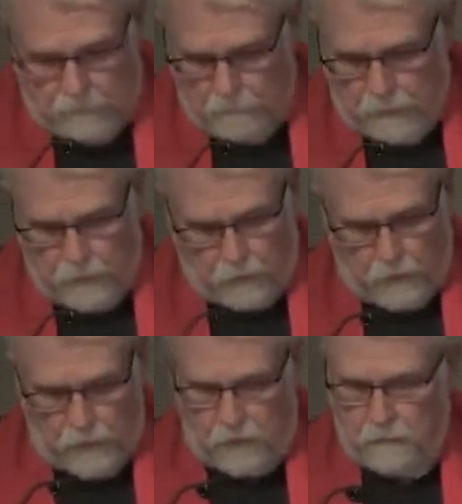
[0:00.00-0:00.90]
May the
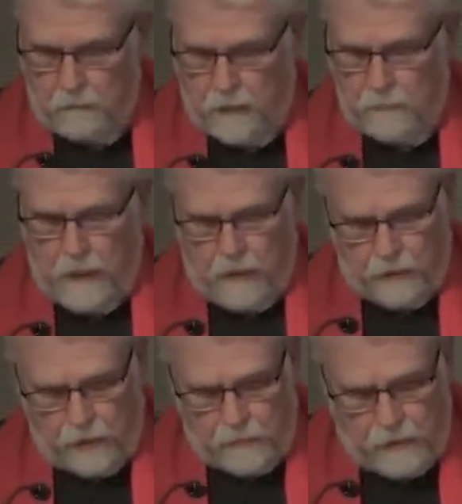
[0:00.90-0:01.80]
words of my
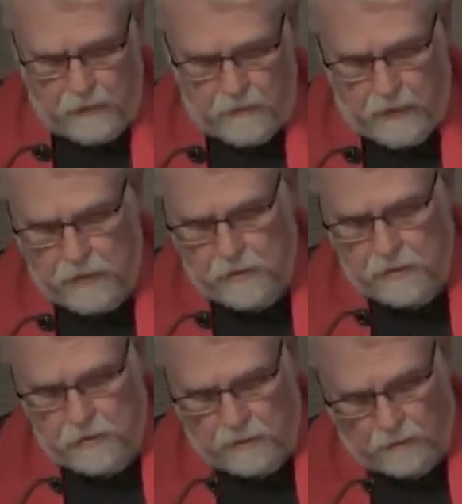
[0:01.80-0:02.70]
mouth and the
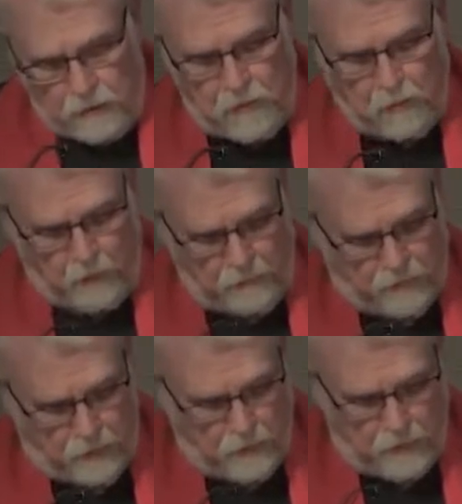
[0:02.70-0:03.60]
meditations of each one of
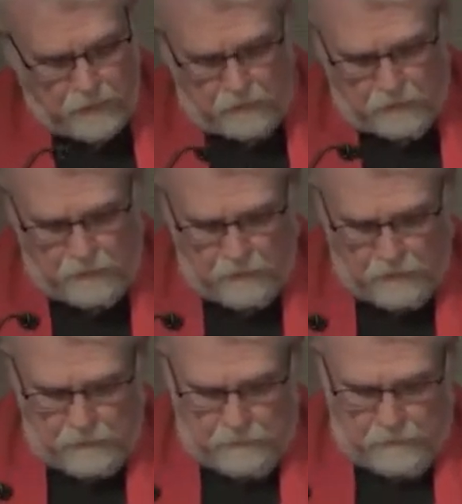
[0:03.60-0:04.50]
our hearts
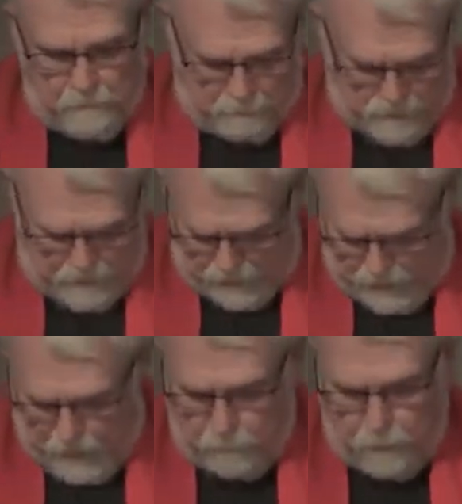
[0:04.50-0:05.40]
be
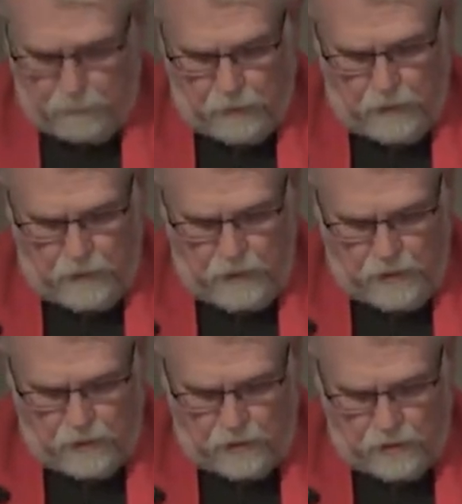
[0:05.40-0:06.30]
acceptable
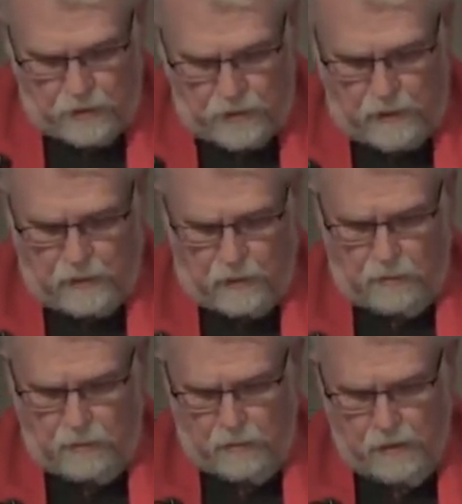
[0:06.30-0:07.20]
in your sight, O
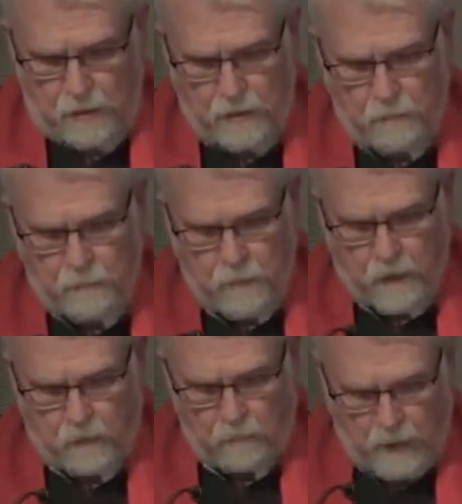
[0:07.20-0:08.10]
Lord,
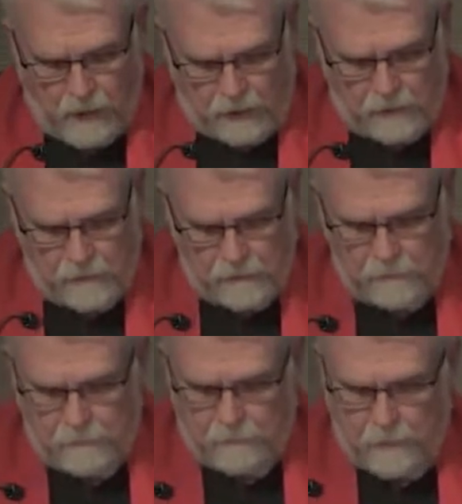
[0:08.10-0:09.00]
our rock
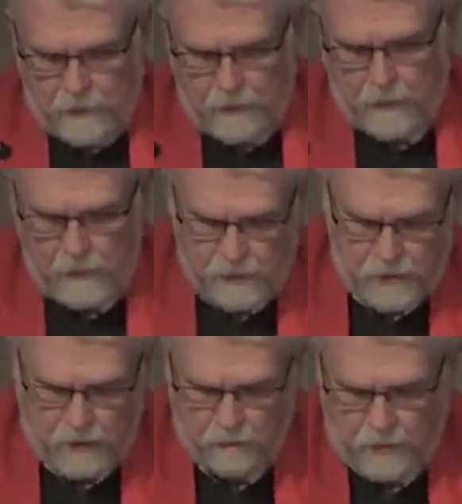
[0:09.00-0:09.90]
and our
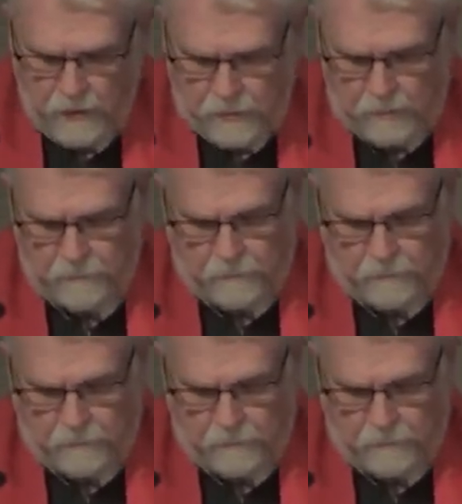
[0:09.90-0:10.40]
salvation.